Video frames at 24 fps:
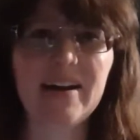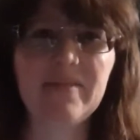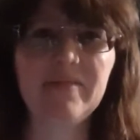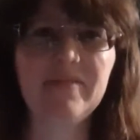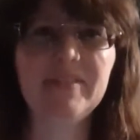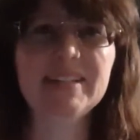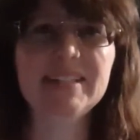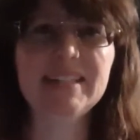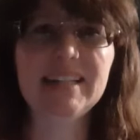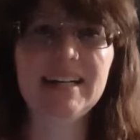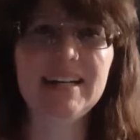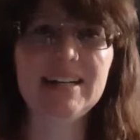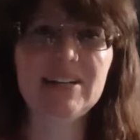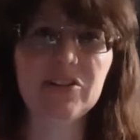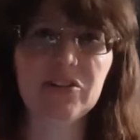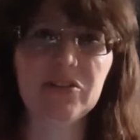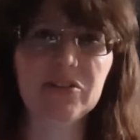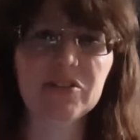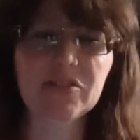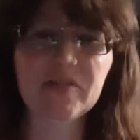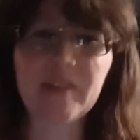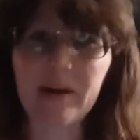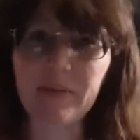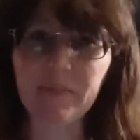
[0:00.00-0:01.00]
visiting
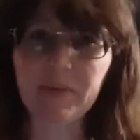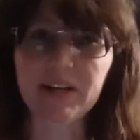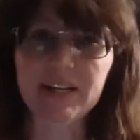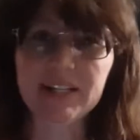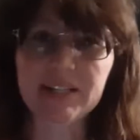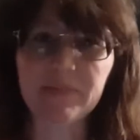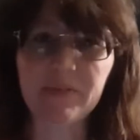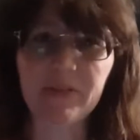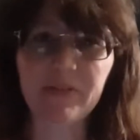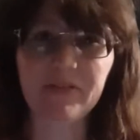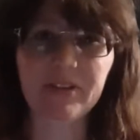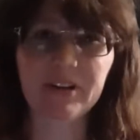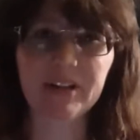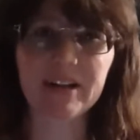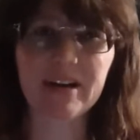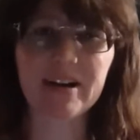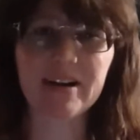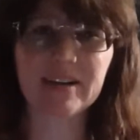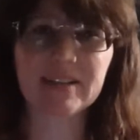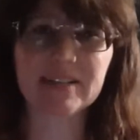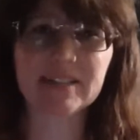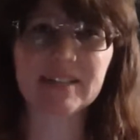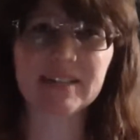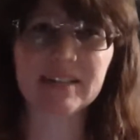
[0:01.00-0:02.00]
Dodo's family. It's been really
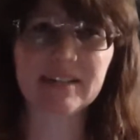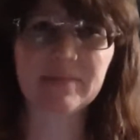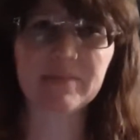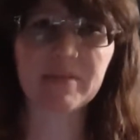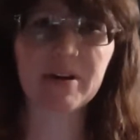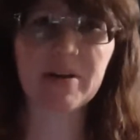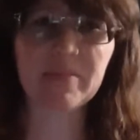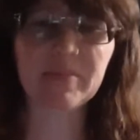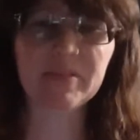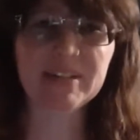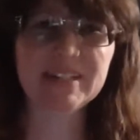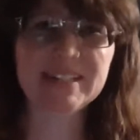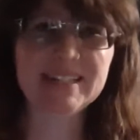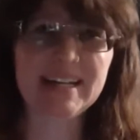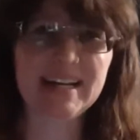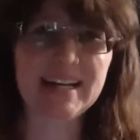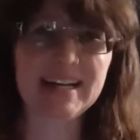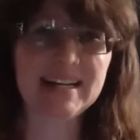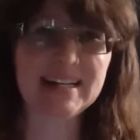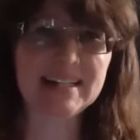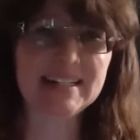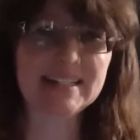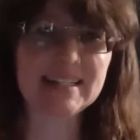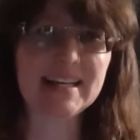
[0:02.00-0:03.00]
awesome couple of
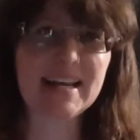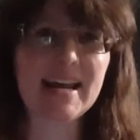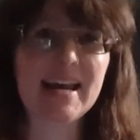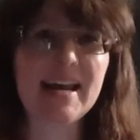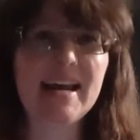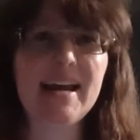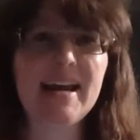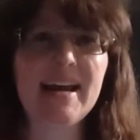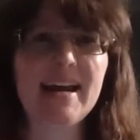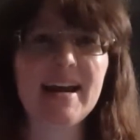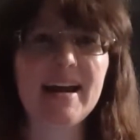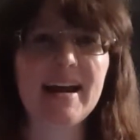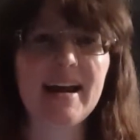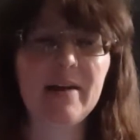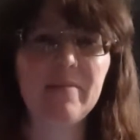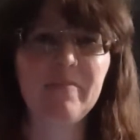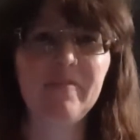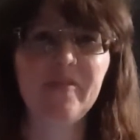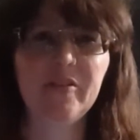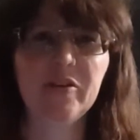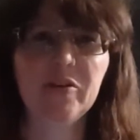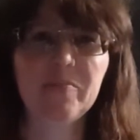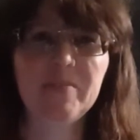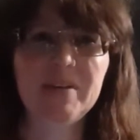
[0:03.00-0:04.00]
days. I'm
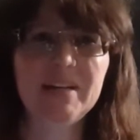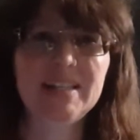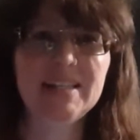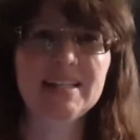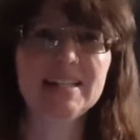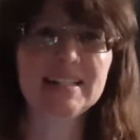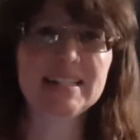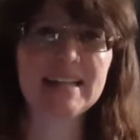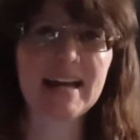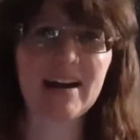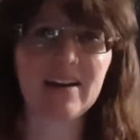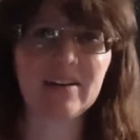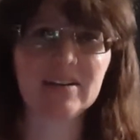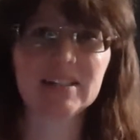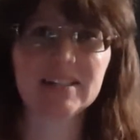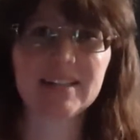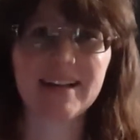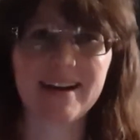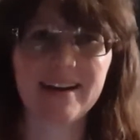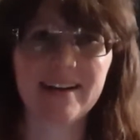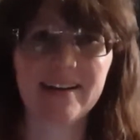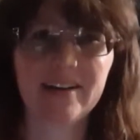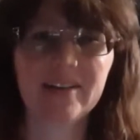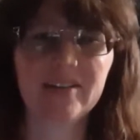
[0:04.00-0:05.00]
filming this
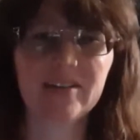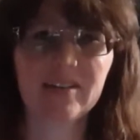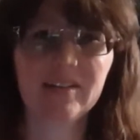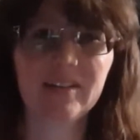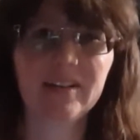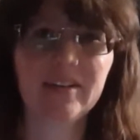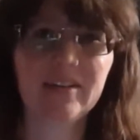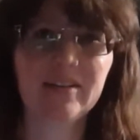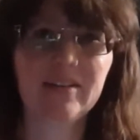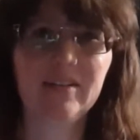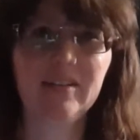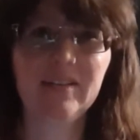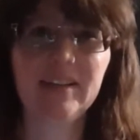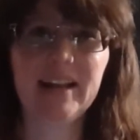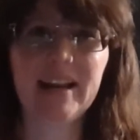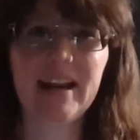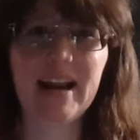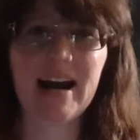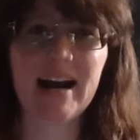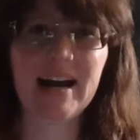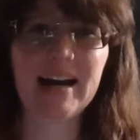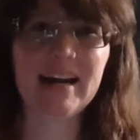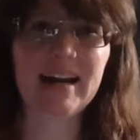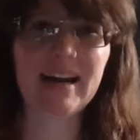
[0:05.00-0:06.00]
outside on our little
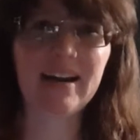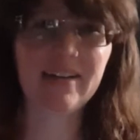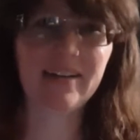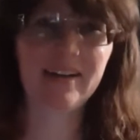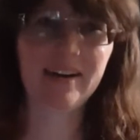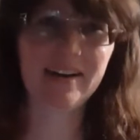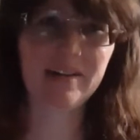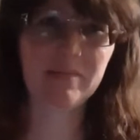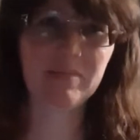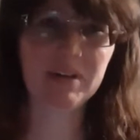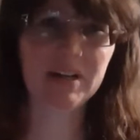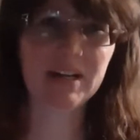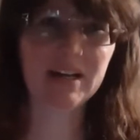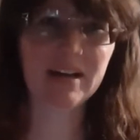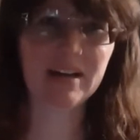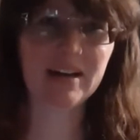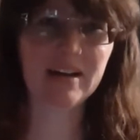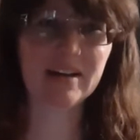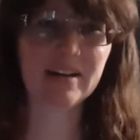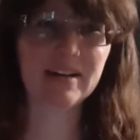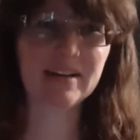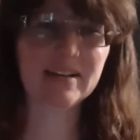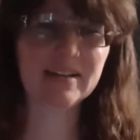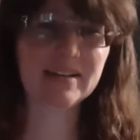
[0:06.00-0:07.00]
lanai area
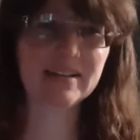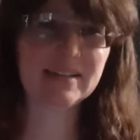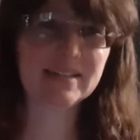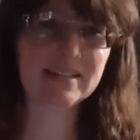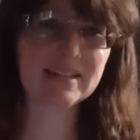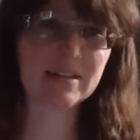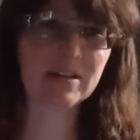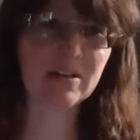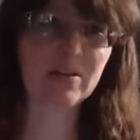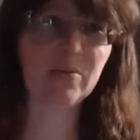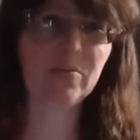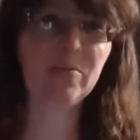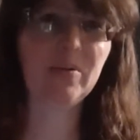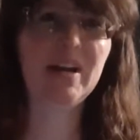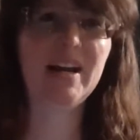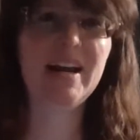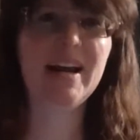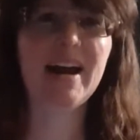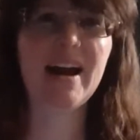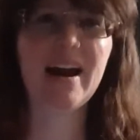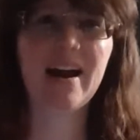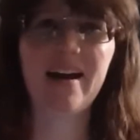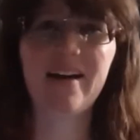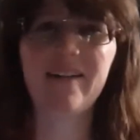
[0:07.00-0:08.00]
because we
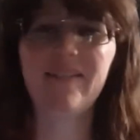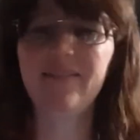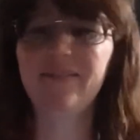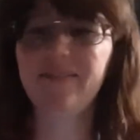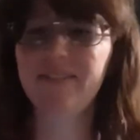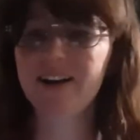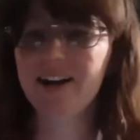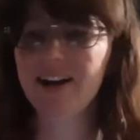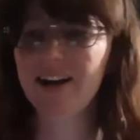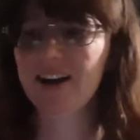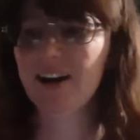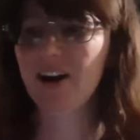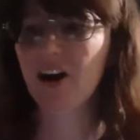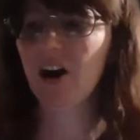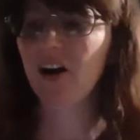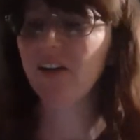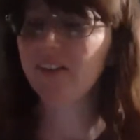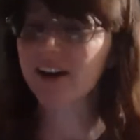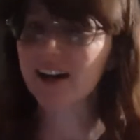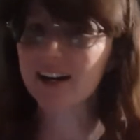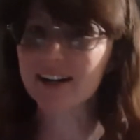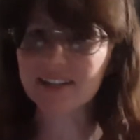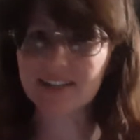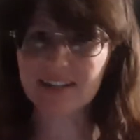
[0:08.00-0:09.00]
have all
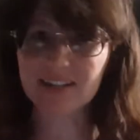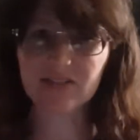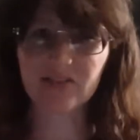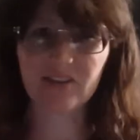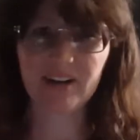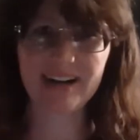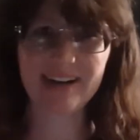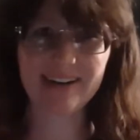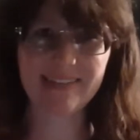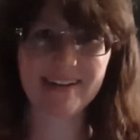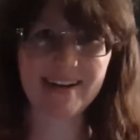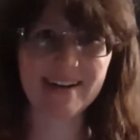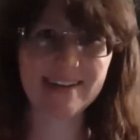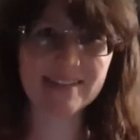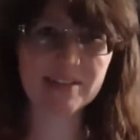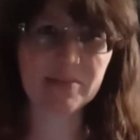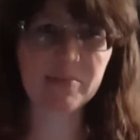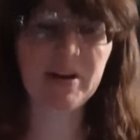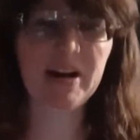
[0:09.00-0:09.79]
the cousins running around. So we